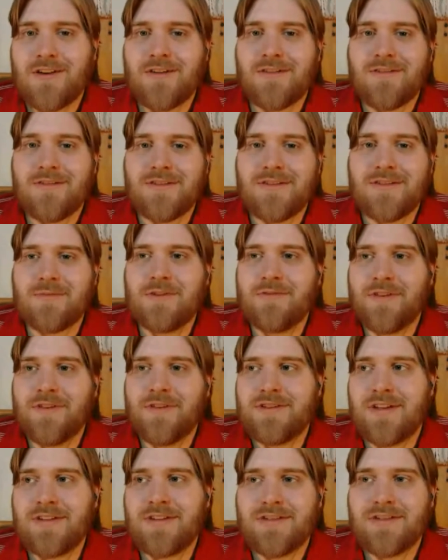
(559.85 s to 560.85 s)
in this movie
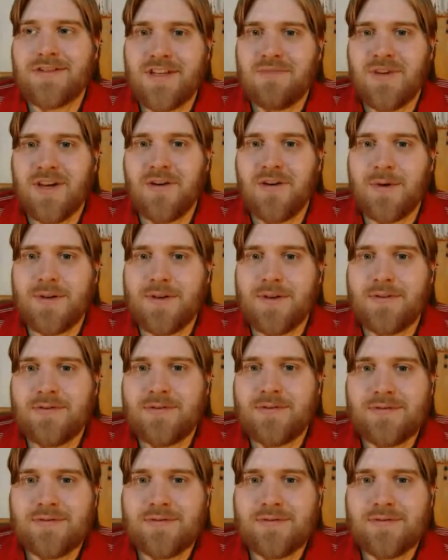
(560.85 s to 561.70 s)
and then just keep going.